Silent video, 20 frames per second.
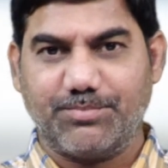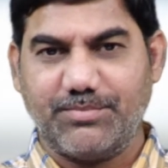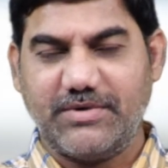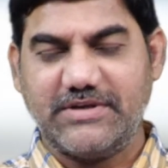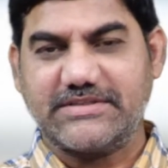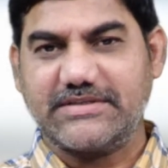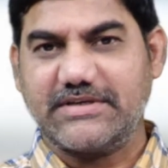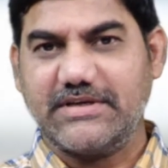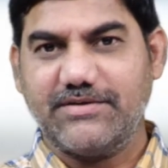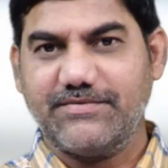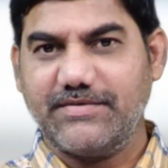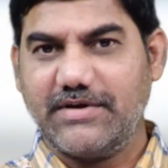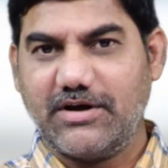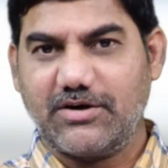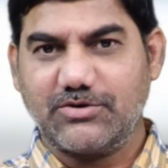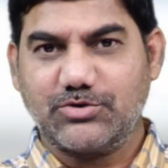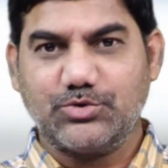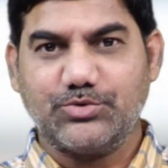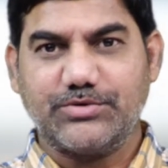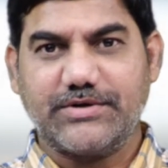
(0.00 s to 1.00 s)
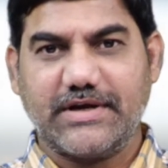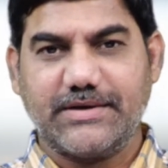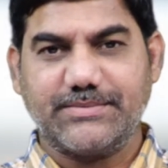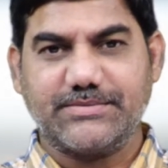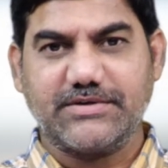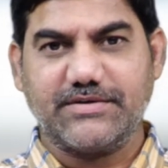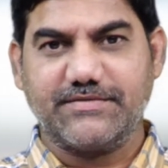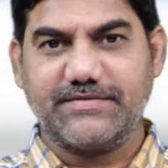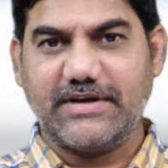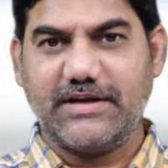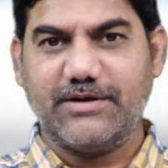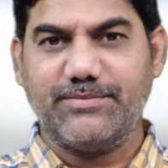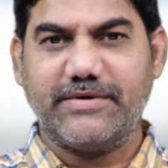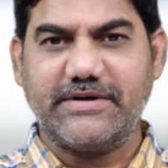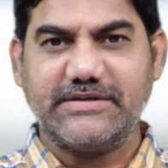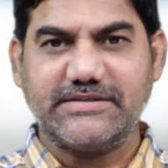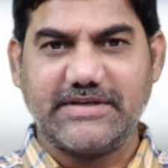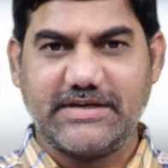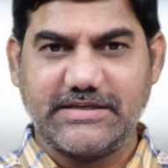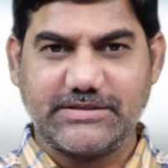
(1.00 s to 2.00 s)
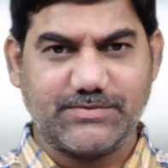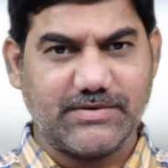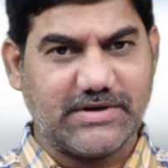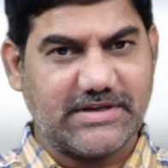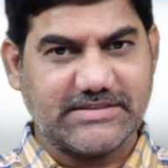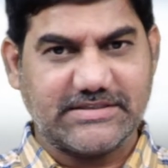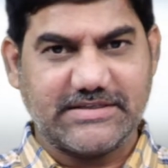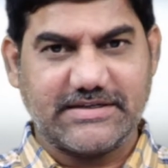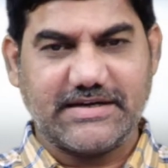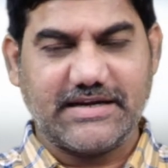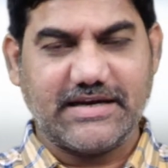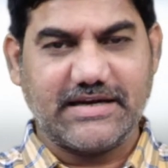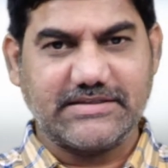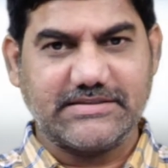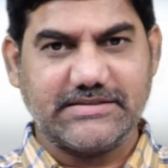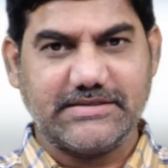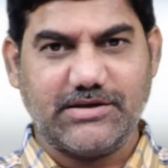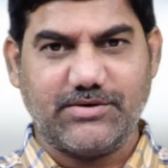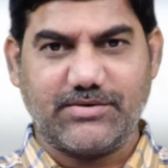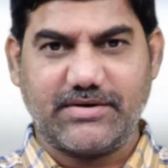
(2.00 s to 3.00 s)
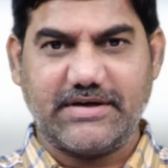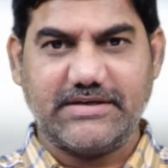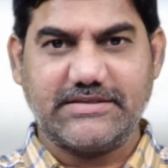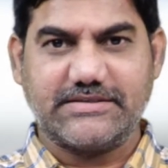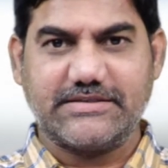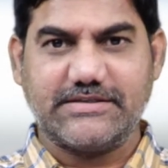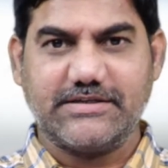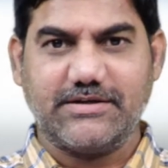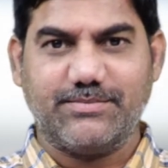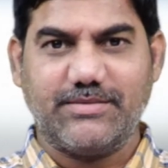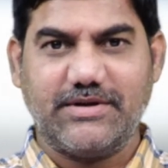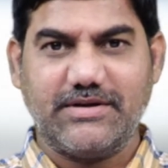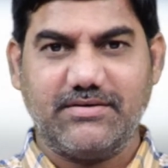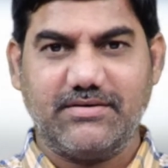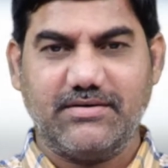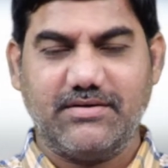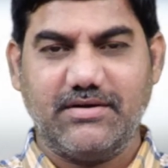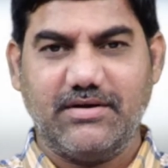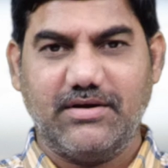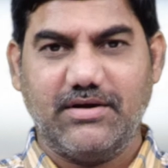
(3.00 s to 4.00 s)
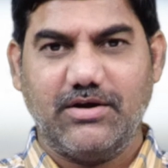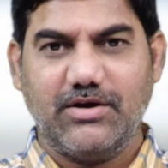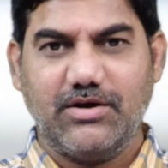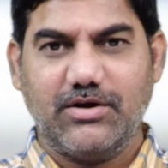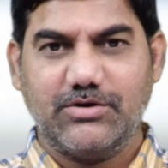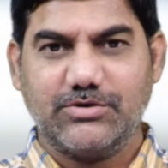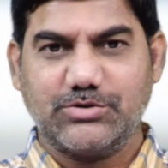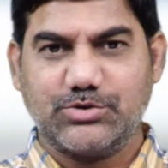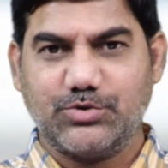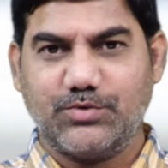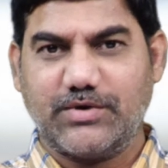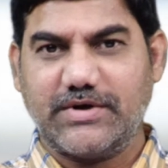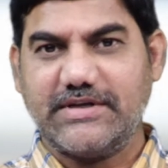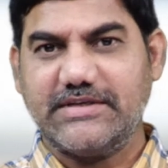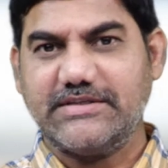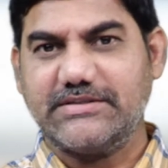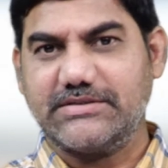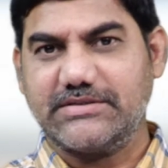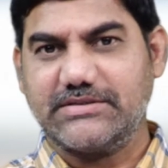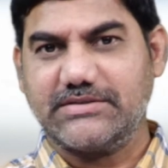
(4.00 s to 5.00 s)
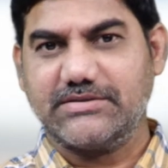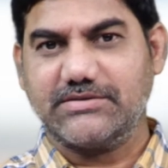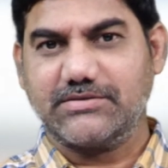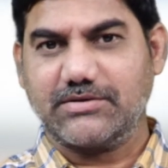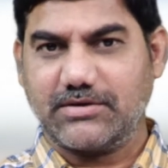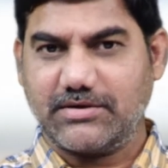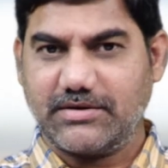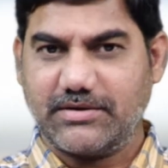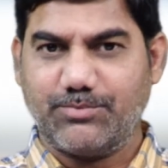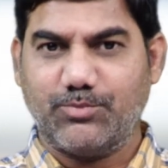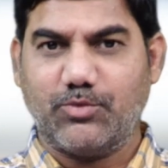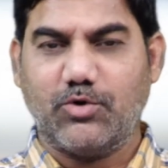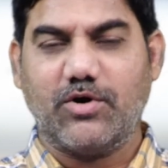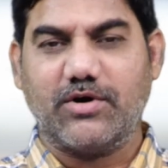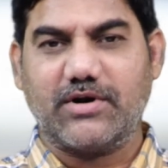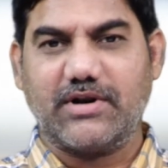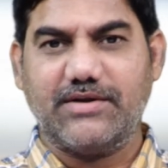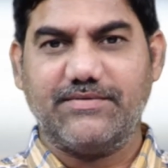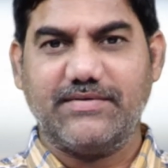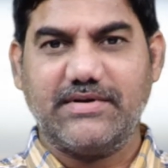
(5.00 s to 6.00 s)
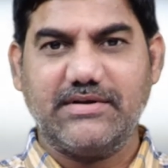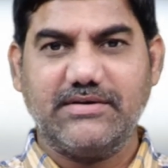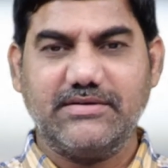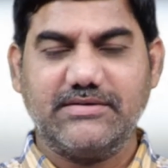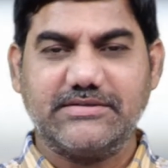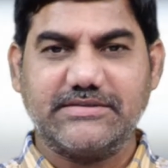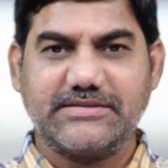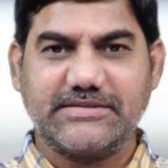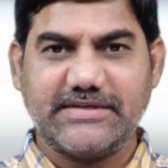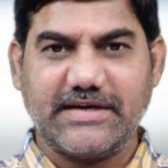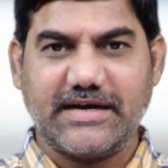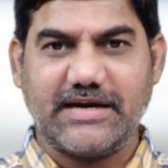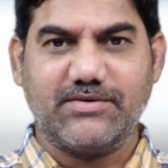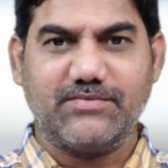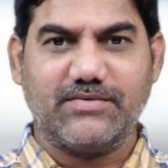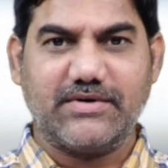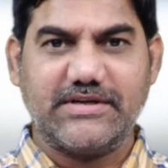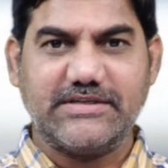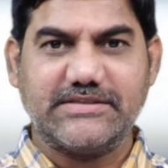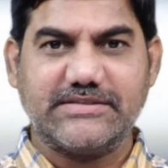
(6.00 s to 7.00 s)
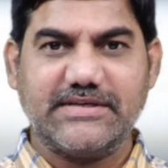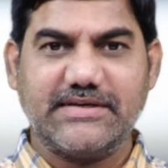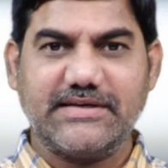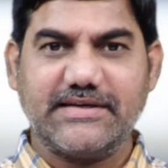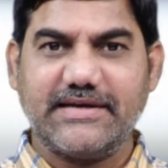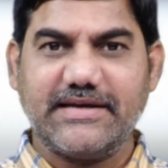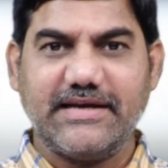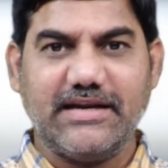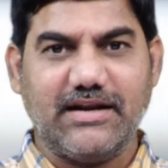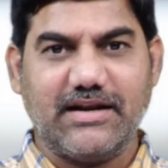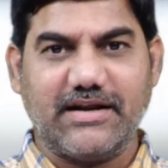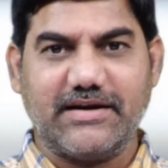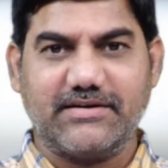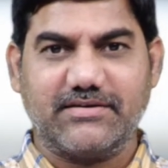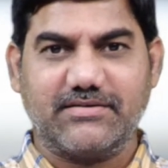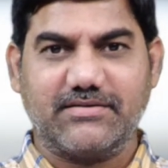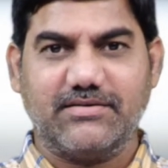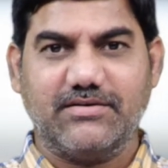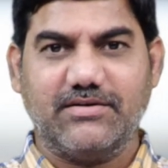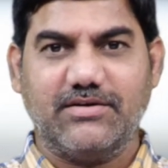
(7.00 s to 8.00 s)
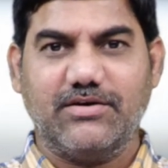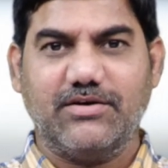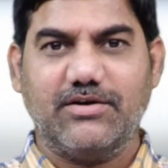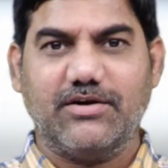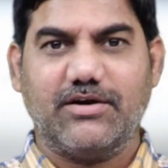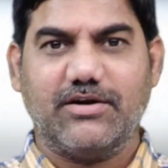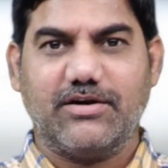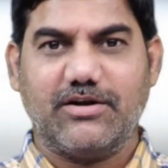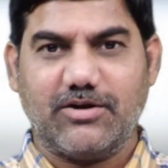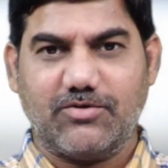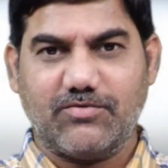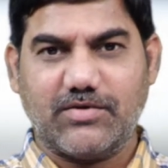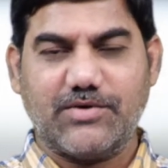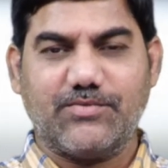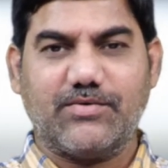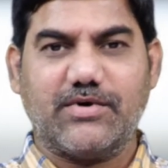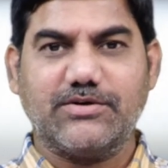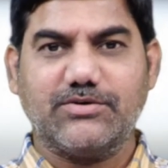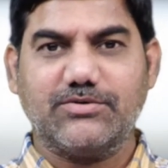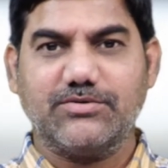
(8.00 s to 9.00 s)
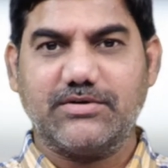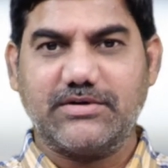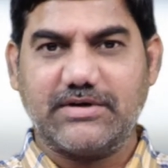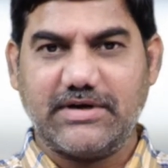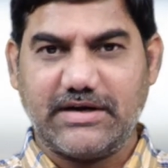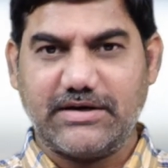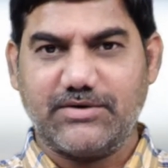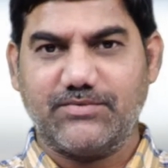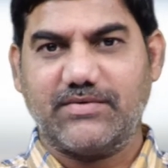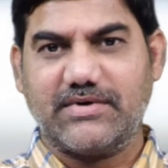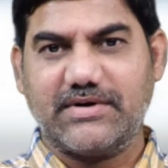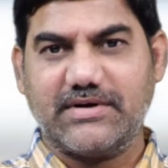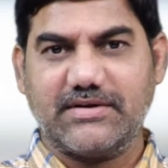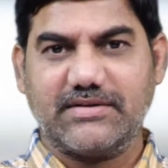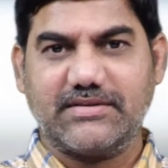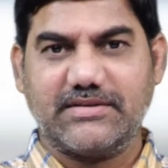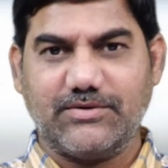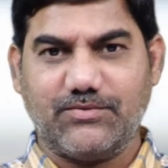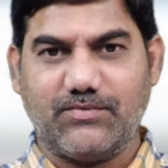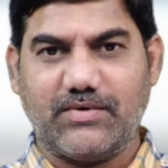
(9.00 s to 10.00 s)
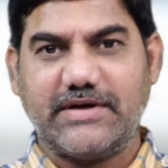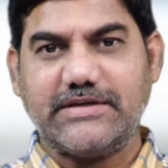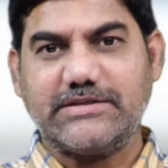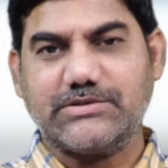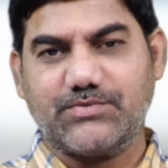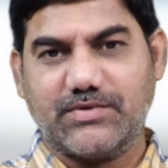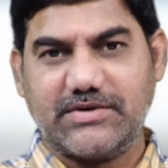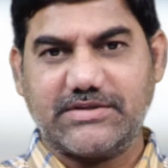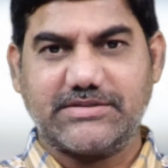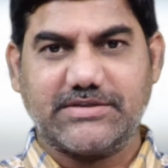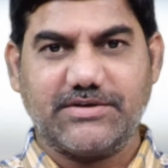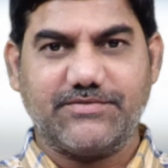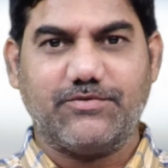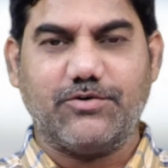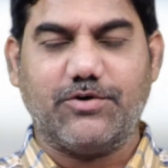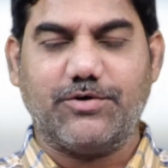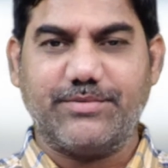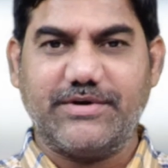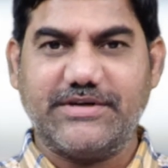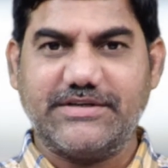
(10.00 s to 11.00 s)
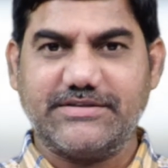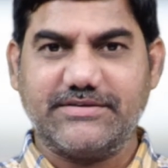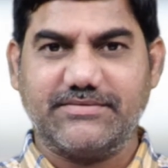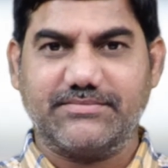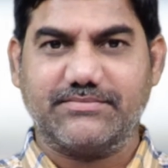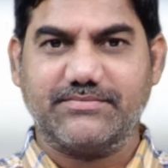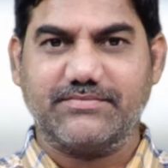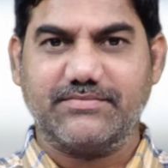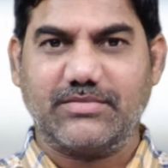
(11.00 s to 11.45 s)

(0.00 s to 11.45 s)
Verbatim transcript: Basically we have two types of elements as well as the tags in our H T M L. So one is block level, second one is the inline. Now I want to convert the vice versa formation.